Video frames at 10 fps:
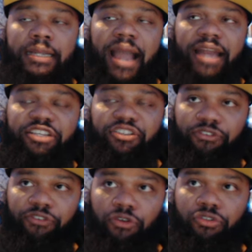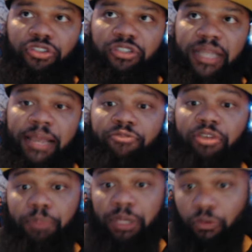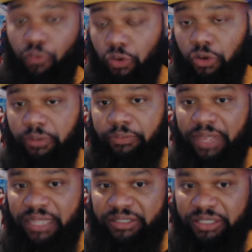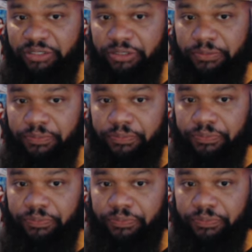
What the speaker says: got his first MVP award that season,